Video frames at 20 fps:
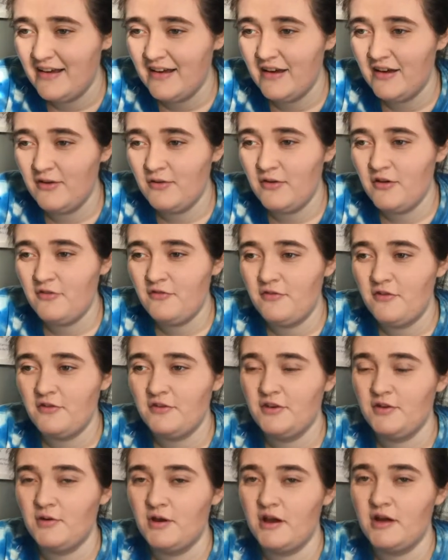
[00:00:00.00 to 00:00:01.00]
What
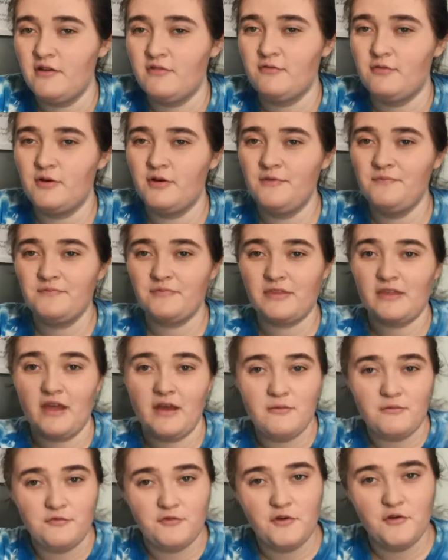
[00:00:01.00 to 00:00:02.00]
phone do you have? Well,
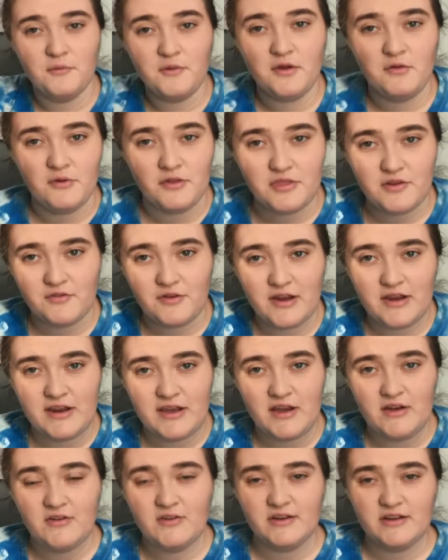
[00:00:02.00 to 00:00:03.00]
I'm filming with it
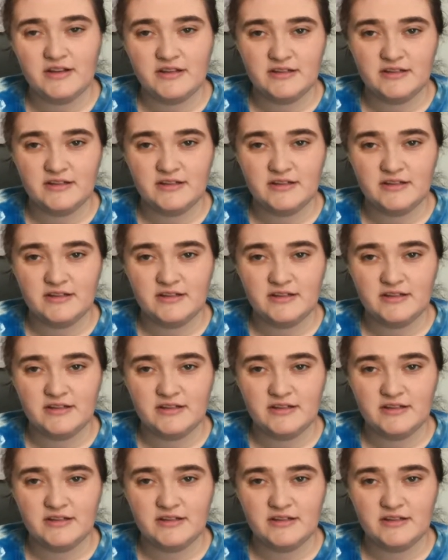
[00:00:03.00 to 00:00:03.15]
right now.